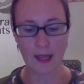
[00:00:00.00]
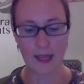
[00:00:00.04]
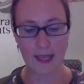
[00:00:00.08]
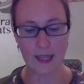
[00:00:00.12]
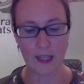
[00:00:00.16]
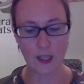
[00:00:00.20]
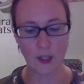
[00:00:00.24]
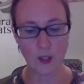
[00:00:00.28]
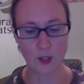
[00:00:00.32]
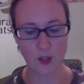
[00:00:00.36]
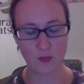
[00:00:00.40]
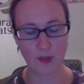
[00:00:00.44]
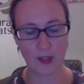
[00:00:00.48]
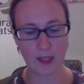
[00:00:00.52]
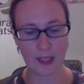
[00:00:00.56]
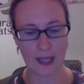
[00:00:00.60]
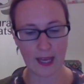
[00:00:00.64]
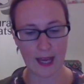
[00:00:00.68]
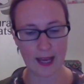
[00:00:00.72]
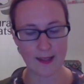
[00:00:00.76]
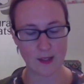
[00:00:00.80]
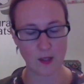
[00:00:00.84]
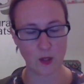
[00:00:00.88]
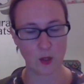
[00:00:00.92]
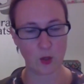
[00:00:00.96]
each of the
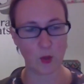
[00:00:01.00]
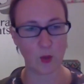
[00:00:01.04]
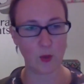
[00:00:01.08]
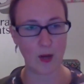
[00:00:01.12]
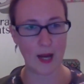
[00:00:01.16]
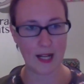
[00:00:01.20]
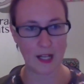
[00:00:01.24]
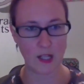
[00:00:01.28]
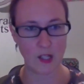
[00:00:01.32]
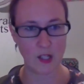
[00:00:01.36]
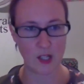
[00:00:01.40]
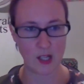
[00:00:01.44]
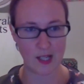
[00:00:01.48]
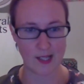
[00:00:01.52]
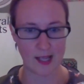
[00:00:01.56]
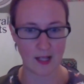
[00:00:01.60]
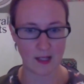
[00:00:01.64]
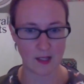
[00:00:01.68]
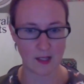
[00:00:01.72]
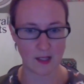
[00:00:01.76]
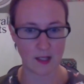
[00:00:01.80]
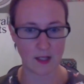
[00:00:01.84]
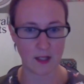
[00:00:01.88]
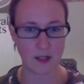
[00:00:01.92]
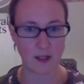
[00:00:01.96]
cat's core energy
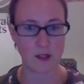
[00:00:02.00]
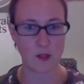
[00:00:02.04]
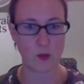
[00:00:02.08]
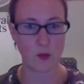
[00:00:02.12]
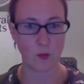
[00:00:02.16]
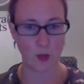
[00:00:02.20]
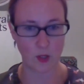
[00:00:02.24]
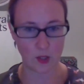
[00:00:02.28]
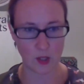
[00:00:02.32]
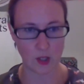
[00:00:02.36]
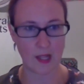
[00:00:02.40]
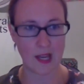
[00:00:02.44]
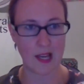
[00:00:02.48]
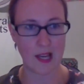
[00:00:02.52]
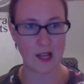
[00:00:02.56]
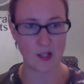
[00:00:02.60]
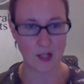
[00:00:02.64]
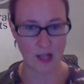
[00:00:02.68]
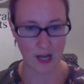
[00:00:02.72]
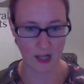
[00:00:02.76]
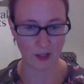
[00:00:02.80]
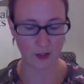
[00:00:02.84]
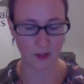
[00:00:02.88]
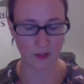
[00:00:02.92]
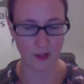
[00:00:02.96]
centers, which are their
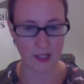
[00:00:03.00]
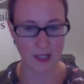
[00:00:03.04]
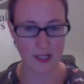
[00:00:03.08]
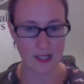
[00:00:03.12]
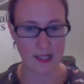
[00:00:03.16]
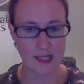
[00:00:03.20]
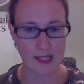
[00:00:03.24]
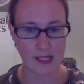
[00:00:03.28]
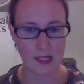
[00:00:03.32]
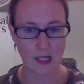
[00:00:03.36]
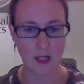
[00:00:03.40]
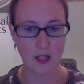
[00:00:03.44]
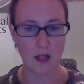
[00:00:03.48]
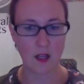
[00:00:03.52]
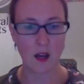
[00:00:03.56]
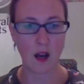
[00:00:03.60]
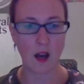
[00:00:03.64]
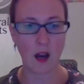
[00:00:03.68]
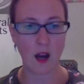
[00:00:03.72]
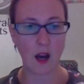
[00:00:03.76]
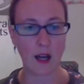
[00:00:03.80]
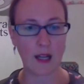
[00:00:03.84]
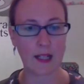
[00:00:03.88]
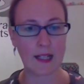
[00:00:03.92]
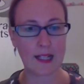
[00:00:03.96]
chakras,
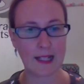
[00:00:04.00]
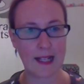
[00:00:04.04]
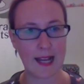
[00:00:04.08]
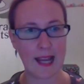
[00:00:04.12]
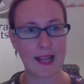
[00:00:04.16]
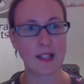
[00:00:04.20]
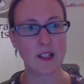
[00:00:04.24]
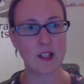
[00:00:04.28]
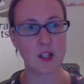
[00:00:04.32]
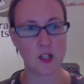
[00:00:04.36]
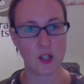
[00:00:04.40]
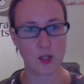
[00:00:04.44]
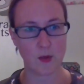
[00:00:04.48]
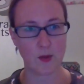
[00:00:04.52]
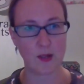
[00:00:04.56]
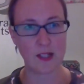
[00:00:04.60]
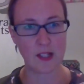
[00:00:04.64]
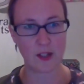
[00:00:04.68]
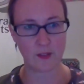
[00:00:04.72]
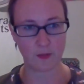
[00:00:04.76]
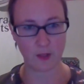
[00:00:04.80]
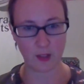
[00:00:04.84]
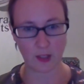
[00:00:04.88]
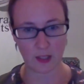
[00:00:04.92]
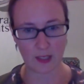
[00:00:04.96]
are connected to a
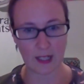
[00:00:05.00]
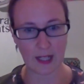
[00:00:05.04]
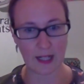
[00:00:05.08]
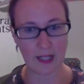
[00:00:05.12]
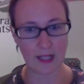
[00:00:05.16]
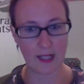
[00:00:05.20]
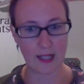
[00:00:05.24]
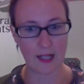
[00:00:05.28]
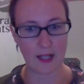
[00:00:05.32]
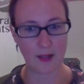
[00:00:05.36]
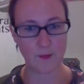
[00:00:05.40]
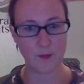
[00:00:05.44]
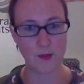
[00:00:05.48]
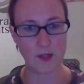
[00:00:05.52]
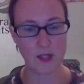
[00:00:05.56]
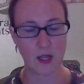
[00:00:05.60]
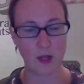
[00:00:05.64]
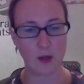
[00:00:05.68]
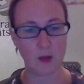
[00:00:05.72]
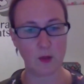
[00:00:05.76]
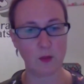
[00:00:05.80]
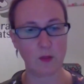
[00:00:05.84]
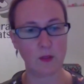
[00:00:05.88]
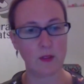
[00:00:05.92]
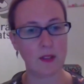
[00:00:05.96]
different color.
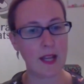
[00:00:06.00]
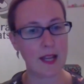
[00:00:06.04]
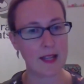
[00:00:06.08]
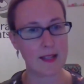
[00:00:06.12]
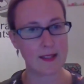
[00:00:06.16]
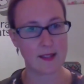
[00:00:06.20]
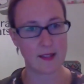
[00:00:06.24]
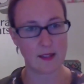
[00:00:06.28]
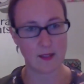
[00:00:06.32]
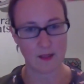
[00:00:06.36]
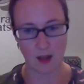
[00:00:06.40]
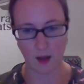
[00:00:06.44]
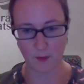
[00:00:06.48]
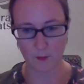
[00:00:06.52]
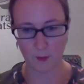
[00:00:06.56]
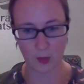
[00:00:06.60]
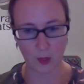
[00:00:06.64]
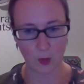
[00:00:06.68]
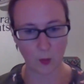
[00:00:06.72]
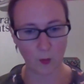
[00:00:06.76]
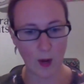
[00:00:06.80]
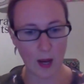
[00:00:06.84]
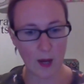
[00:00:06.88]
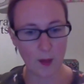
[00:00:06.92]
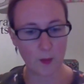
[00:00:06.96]
So I'm going
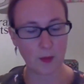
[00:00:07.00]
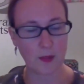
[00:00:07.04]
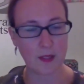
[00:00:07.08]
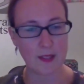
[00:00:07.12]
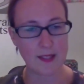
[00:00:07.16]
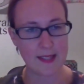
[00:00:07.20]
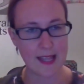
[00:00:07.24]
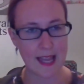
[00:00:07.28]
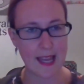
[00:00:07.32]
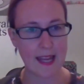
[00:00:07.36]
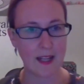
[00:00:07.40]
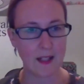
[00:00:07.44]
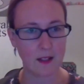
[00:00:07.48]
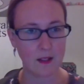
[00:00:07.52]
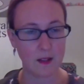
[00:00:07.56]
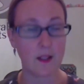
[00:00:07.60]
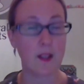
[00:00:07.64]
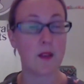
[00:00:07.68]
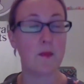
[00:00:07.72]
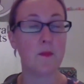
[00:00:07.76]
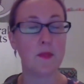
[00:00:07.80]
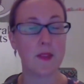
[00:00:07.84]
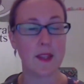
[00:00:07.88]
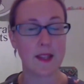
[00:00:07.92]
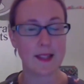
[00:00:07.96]
to work with
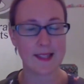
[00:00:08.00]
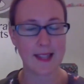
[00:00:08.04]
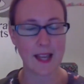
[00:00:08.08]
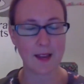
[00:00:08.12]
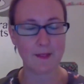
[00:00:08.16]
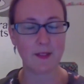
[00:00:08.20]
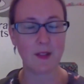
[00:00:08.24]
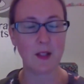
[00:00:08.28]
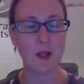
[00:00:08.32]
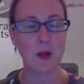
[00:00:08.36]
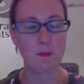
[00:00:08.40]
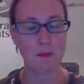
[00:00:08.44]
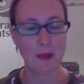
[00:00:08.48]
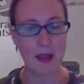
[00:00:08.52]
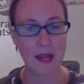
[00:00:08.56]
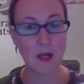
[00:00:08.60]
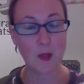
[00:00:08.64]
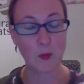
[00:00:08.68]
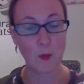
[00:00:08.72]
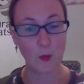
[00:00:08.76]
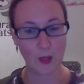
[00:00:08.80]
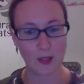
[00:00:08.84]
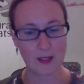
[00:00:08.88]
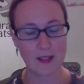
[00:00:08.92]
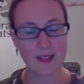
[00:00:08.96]
the 7
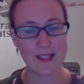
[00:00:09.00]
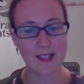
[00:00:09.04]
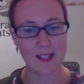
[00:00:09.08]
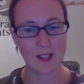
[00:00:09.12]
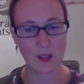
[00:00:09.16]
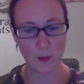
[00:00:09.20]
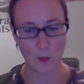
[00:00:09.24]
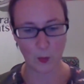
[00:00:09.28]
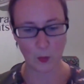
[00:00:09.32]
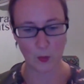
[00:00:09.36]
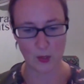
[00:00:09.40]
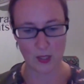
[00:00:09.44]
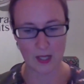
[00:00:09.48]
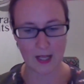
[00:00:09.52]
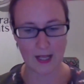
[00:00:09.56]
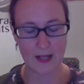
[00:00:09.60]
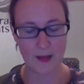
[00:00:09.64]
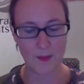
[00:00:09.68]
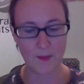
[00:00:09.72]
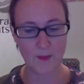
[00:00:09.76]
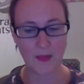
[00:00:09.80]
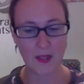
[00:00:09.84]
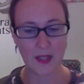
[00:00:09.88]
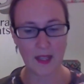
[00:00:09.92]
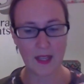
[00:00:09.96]
main ones in the body,